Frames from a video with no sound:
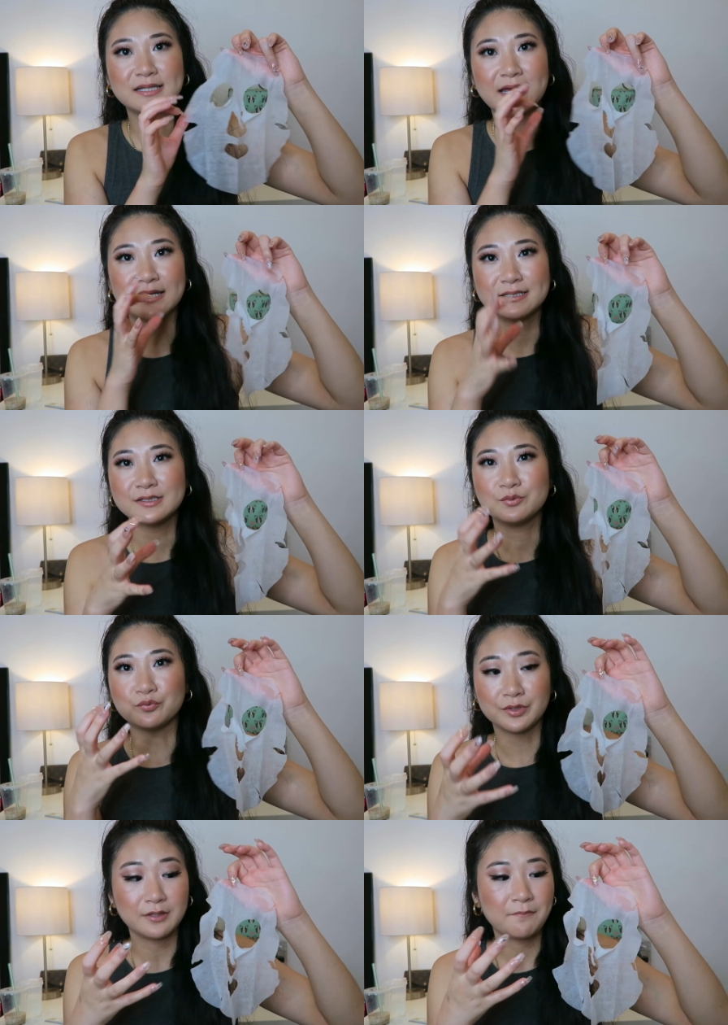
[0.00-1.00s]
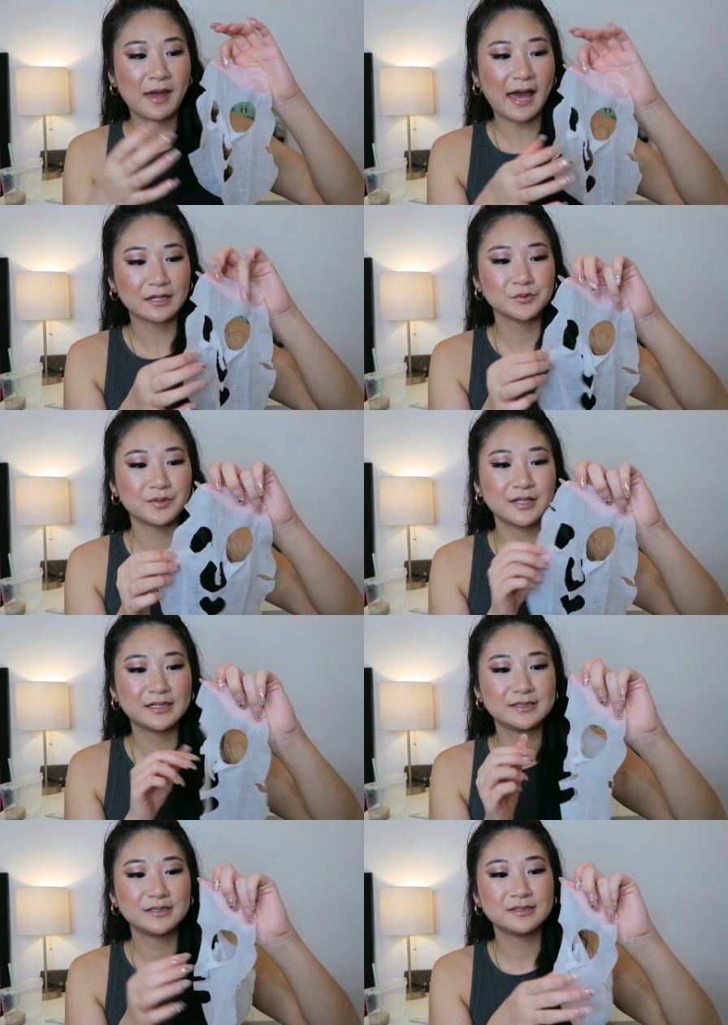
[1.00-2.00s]
that isn't really packed with
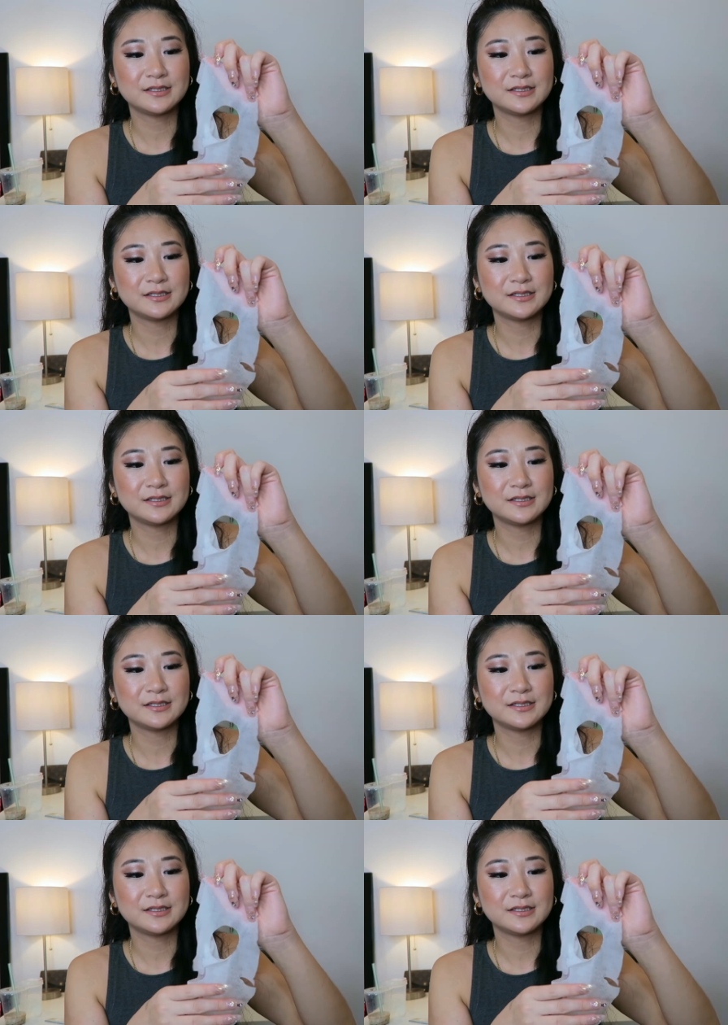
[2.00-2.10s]
essence.